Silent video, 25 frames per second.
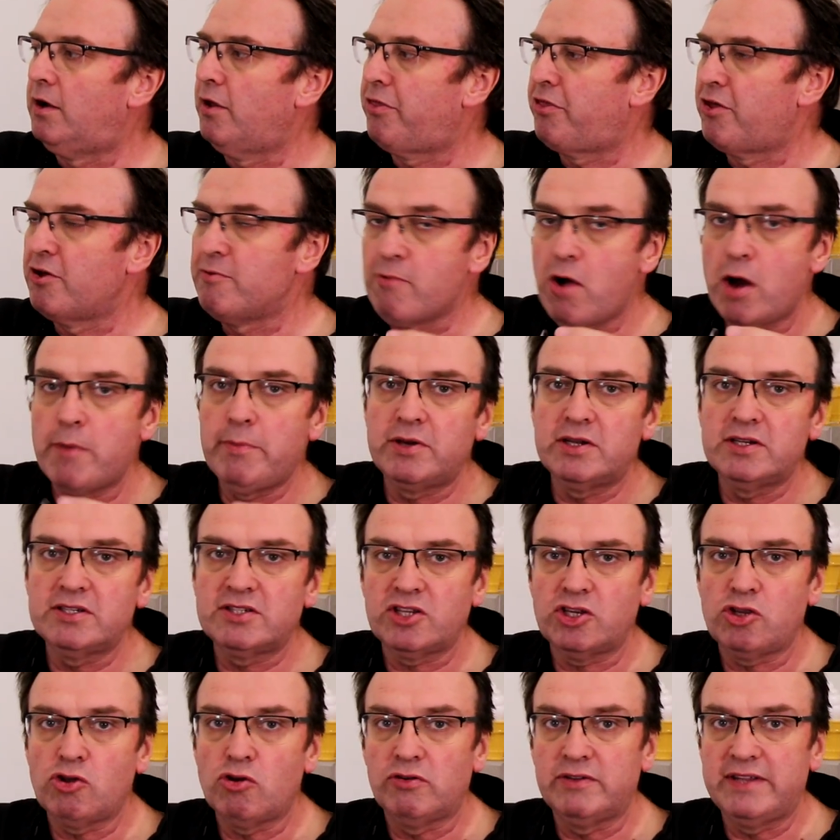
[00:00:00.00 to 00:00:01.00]

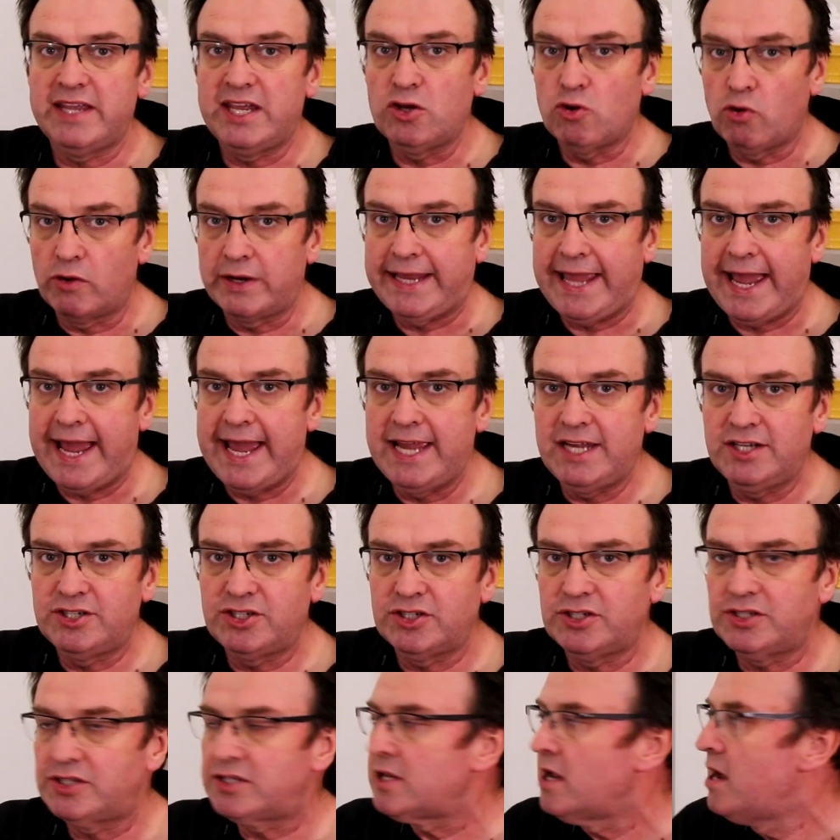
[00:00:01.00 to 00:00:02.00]
thermometers that you'll need, or
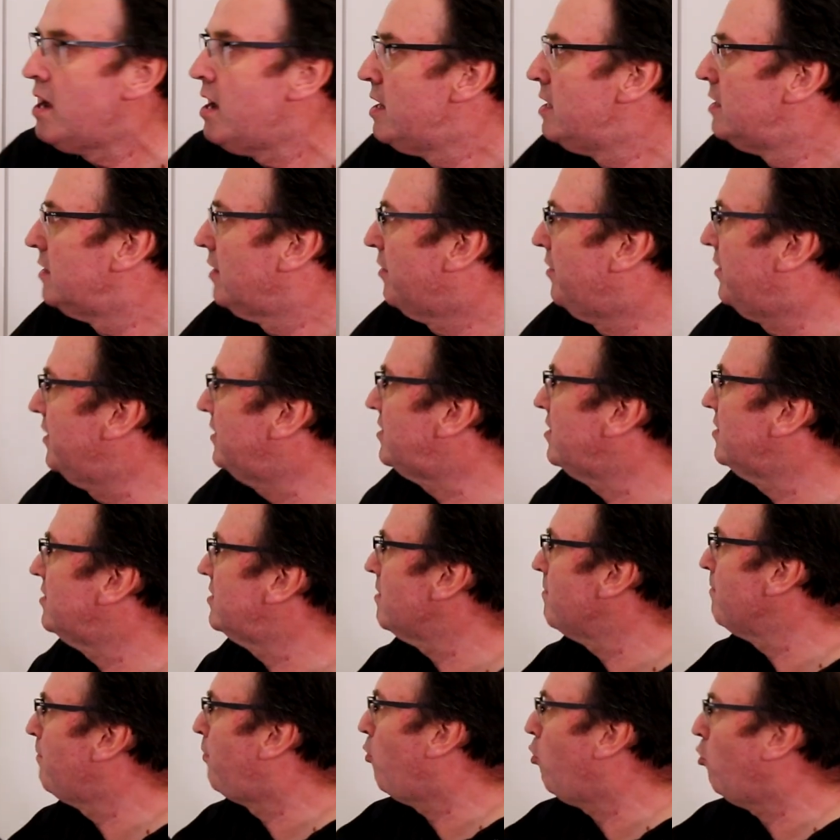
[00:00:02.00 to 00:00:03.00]
gauges. This
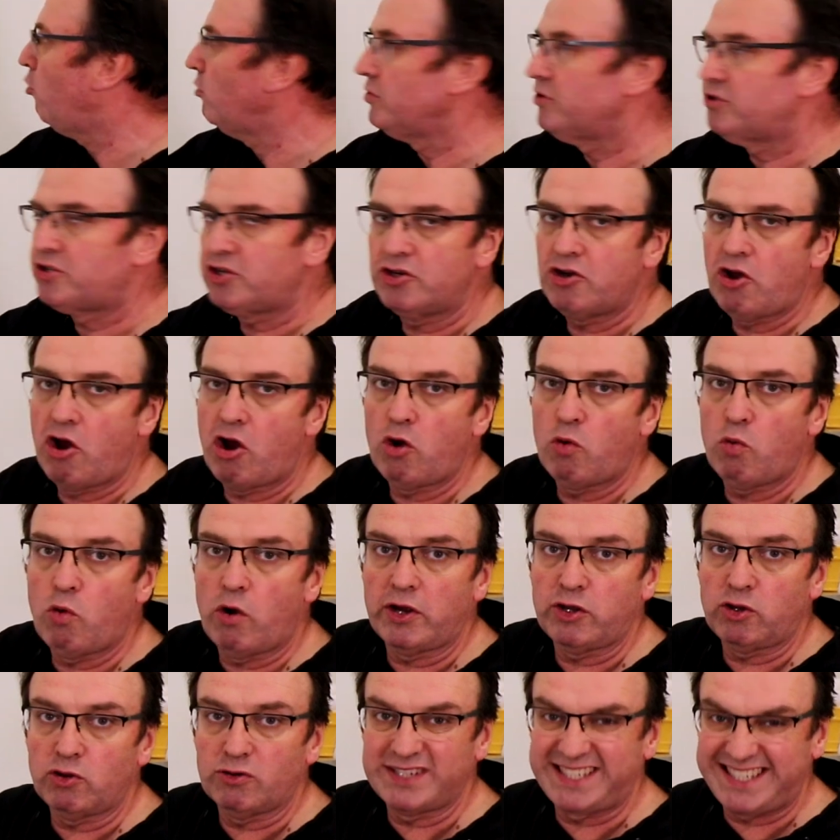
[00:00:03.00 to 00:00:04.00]
is important to know
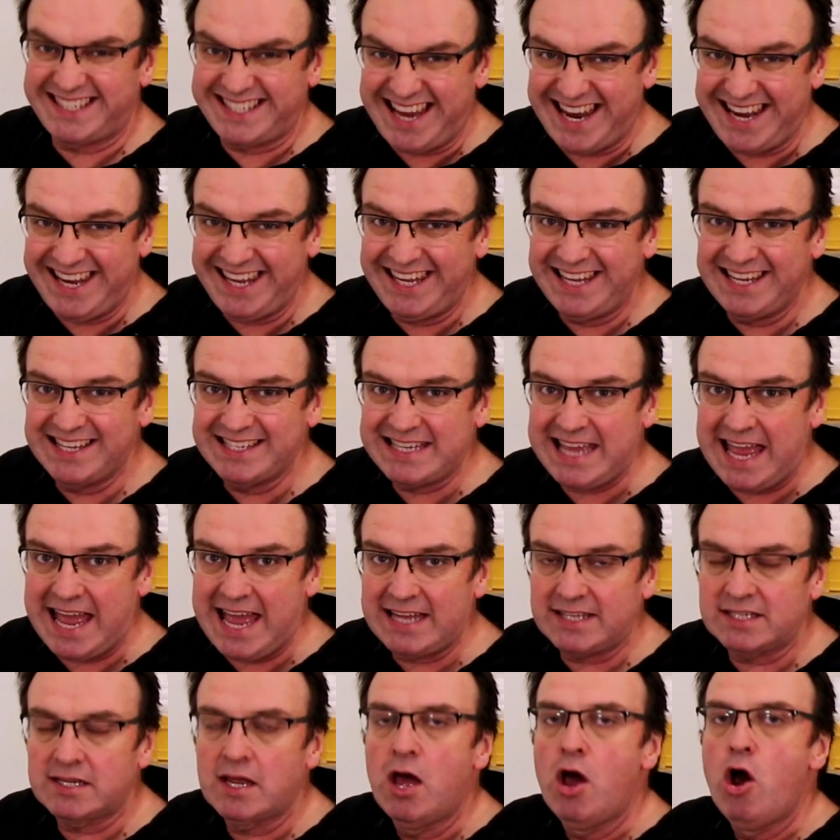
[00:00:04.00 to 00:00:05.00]
what your setting is
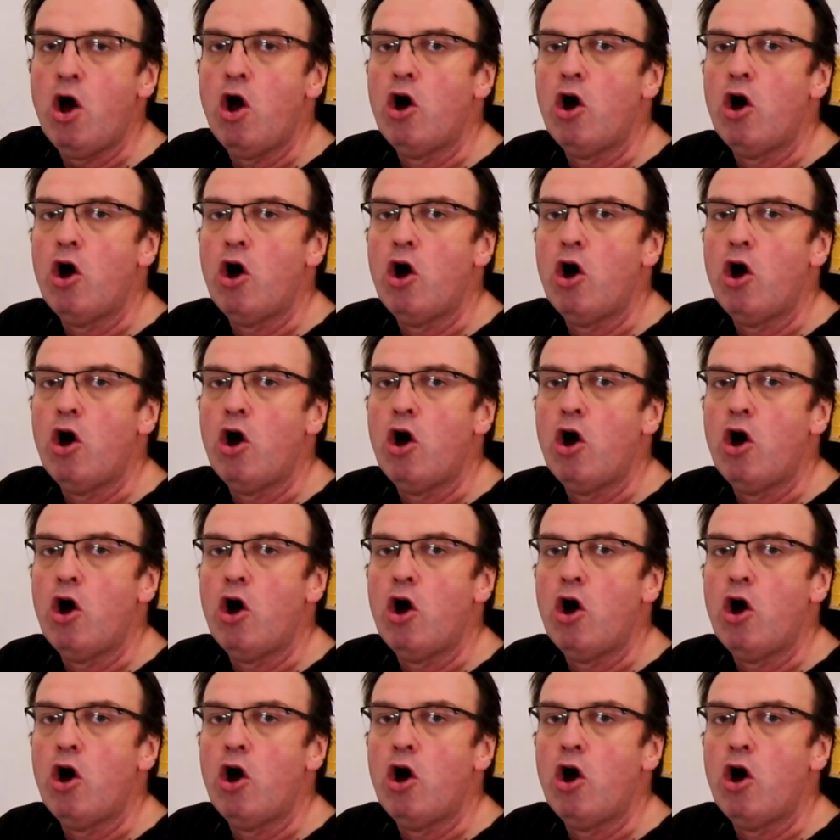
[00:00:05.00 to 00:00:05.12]
at.